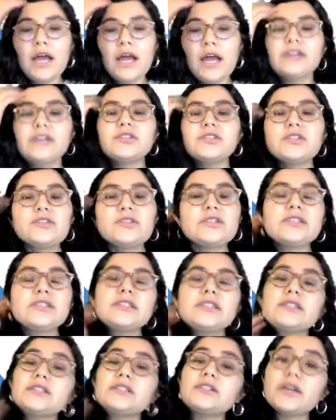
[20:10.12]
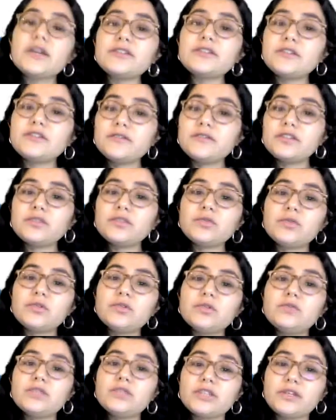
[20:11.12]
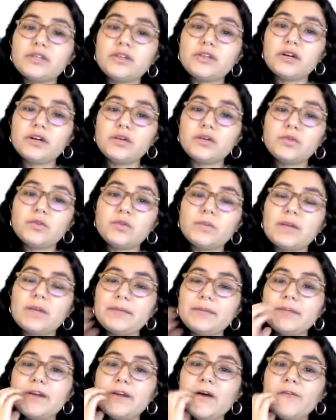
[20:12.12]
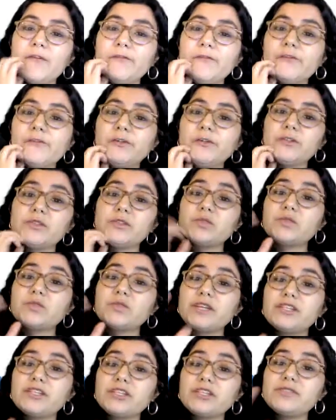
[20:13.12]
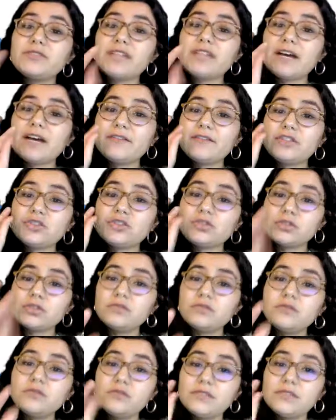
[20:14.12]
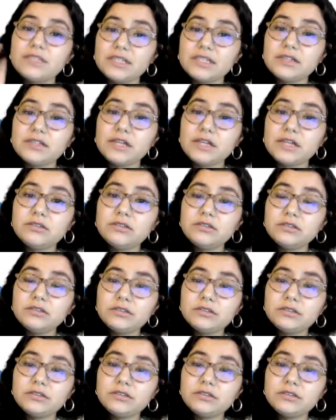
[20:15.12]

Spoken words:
And so this is another visual which I thought might be helpful. So ratios have a true zero.